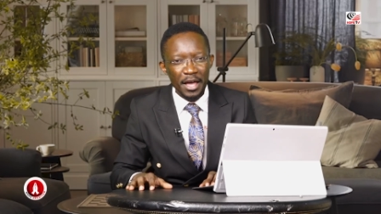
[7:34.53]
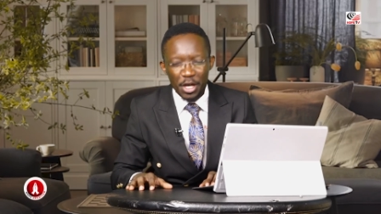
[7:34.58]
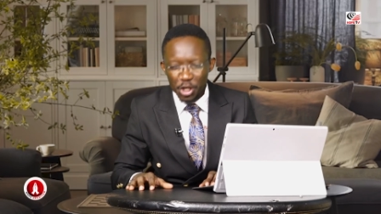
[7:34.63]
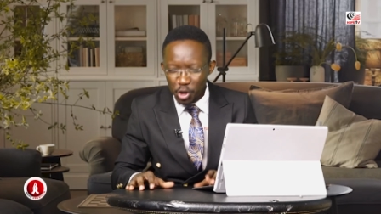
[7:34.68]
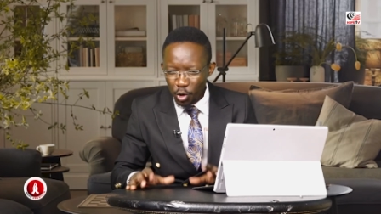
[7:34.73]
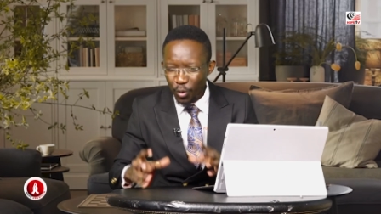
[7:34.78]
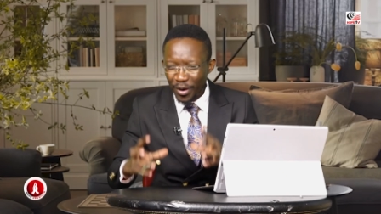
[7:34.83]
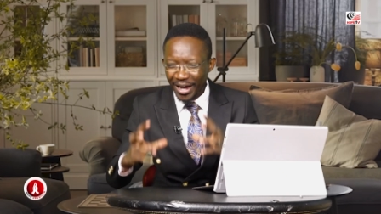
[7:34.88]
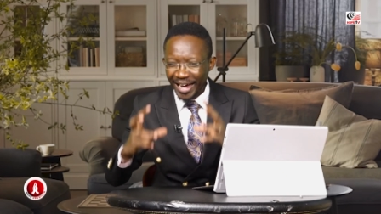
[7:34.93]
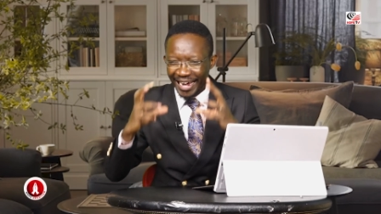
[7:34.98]

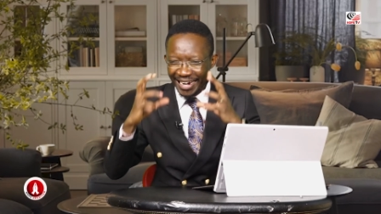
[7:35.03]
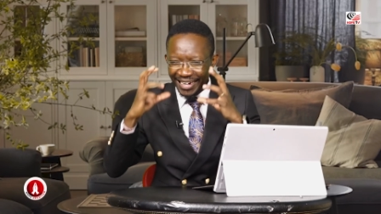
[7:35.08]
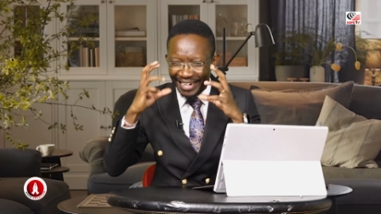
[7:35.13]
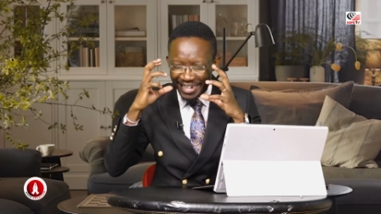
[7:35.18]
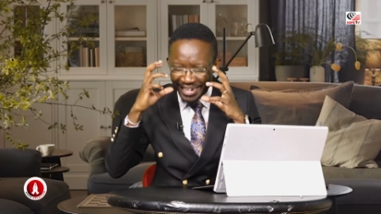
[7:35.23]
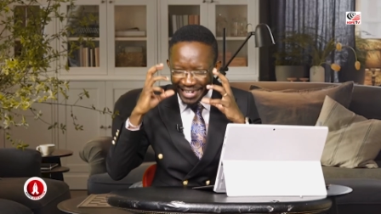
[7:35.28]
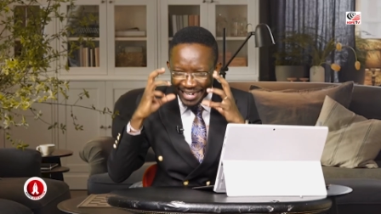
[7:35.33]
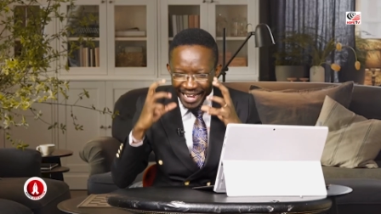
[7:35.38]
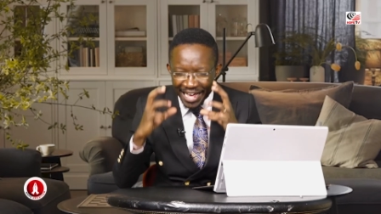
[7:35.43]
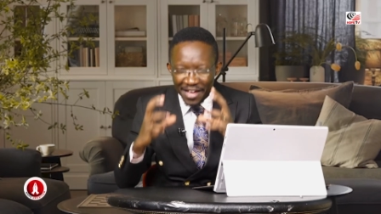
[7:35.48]
You
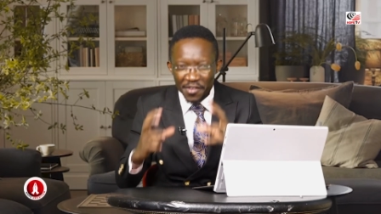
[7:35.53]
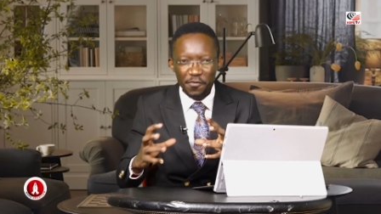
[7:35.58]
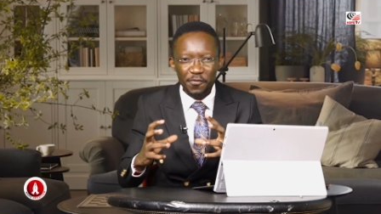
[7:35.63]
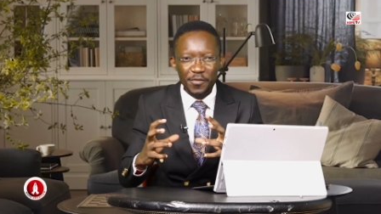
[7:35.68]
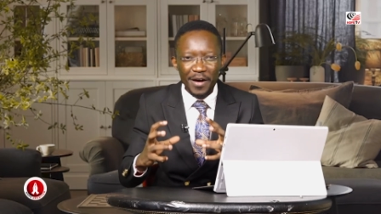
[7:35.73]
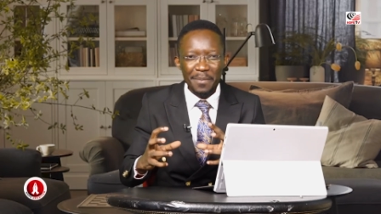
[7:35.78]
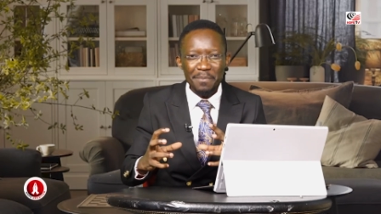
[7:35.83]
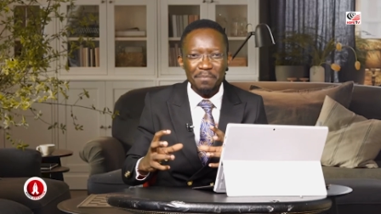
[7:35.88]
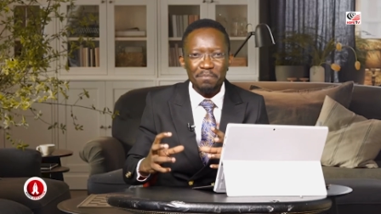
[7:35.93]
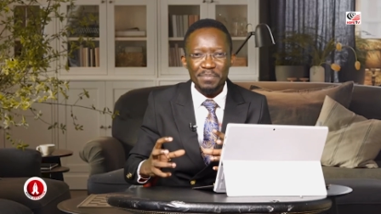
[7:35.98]
can
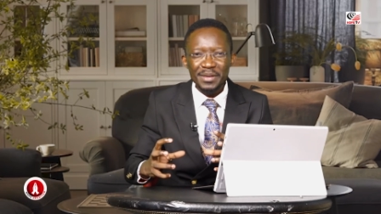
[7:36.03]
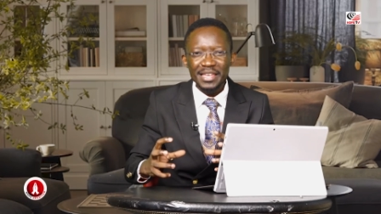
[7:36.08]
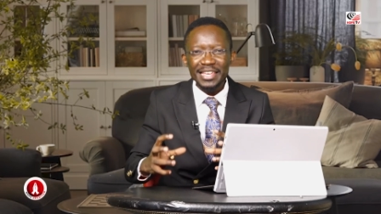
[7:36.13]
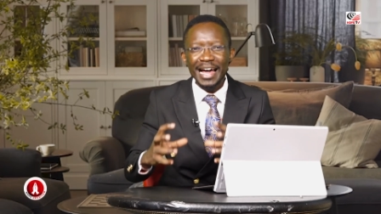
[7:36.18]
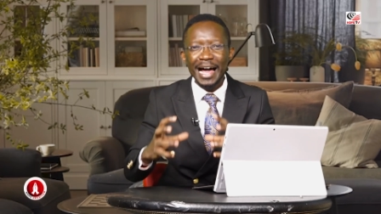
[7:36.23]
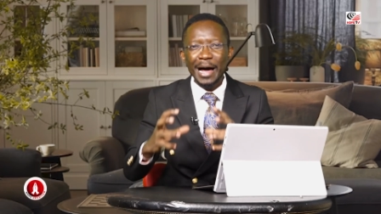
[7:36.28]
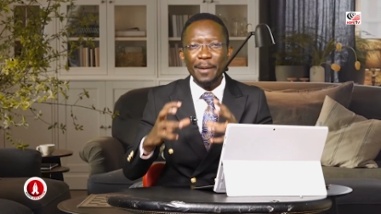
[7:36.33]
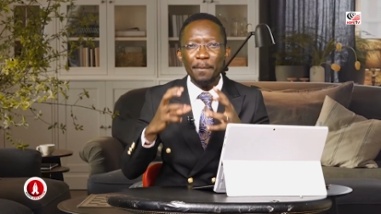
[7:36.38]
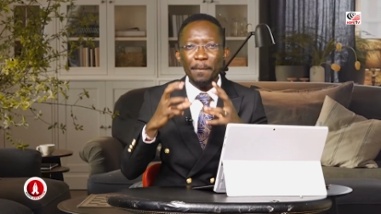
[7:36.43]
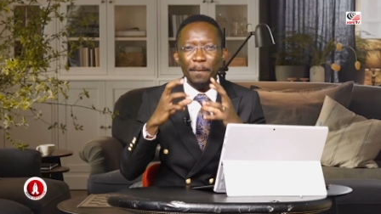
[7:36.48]
never be
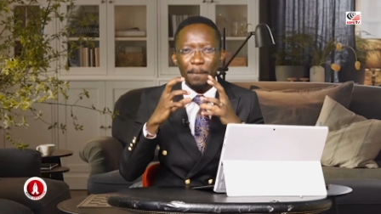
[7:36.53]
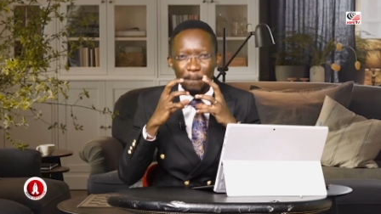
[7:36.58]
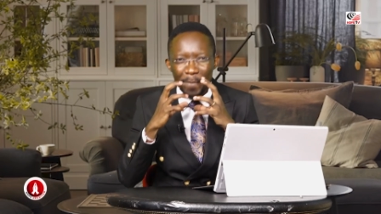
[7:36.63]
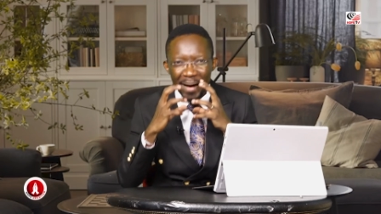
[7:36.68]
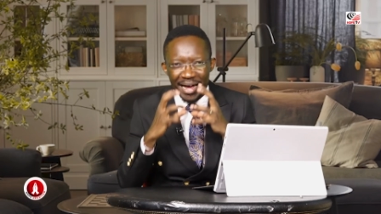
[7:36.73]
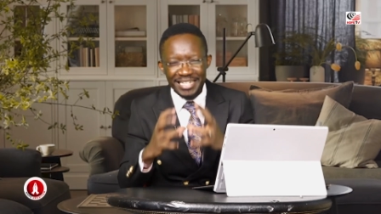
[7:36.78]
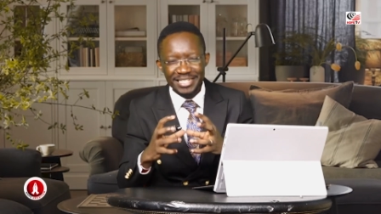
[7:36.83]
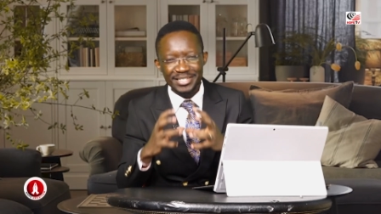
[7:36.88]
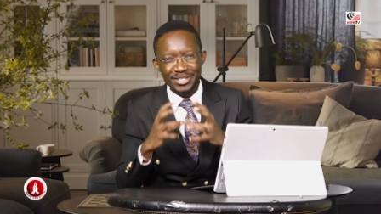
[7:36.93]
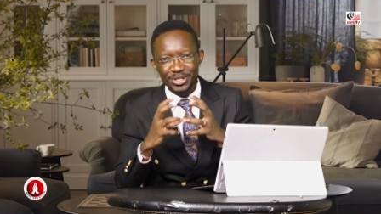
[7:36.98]
a
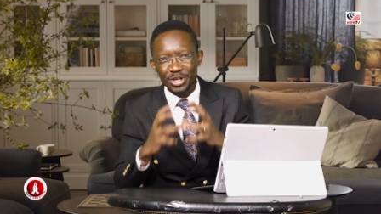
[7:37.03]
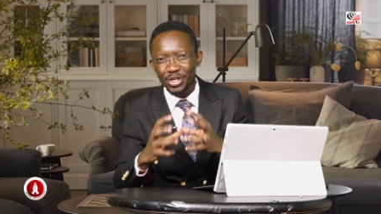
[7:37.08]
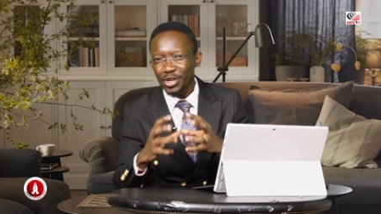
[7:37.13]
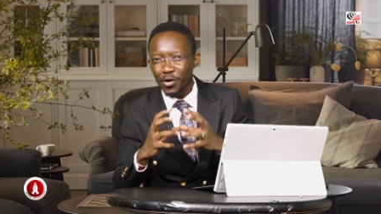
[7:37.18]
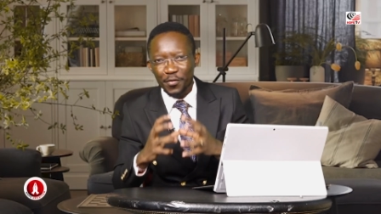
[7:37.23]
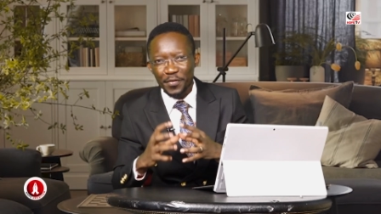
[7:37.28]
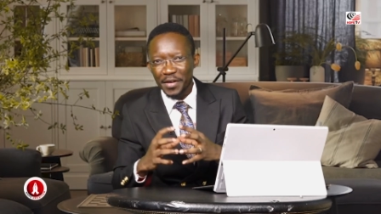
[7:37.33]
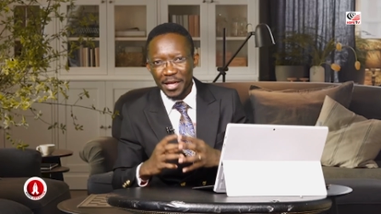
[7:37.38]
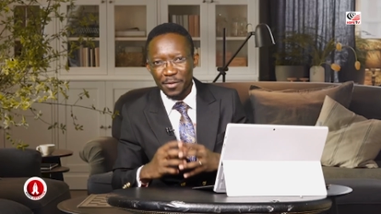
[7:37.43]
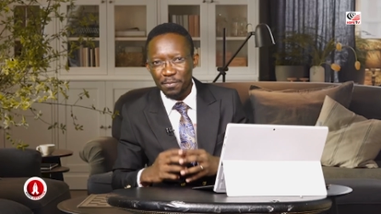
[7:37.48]
person
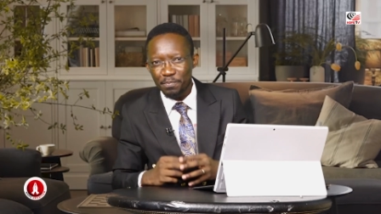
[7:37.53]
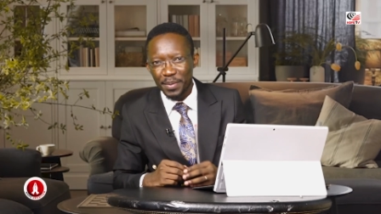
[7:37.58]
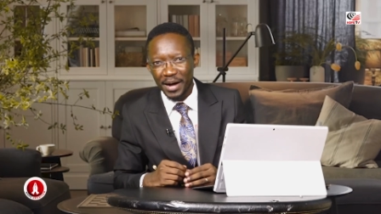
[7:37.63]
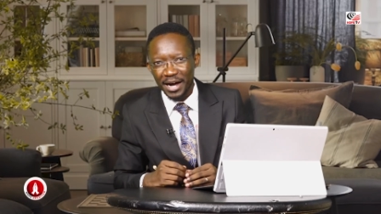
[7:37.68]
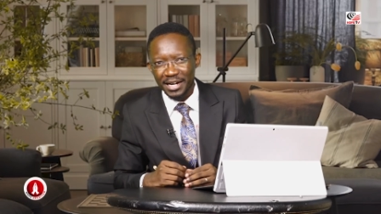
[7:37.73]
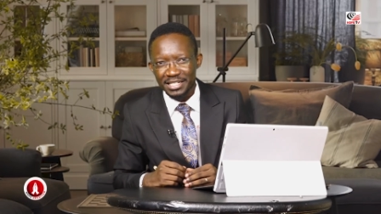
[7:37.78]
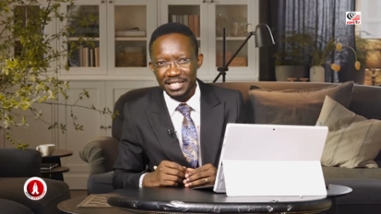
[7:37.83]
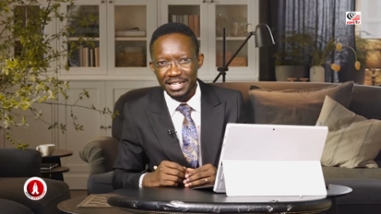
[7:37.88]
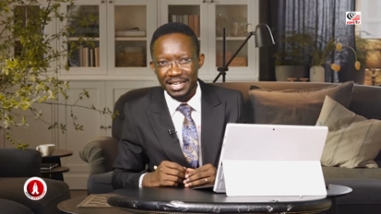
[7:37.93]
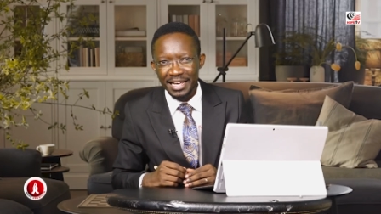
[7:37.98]
of
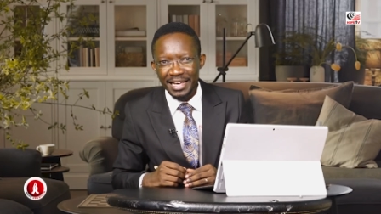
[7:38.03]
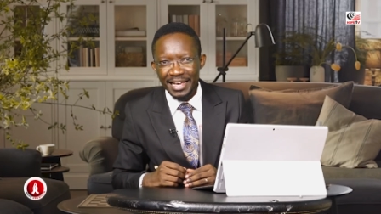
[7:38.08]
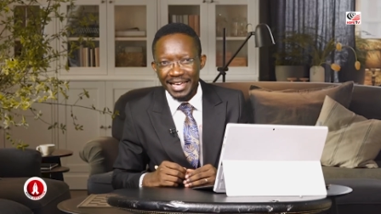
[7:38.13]
impact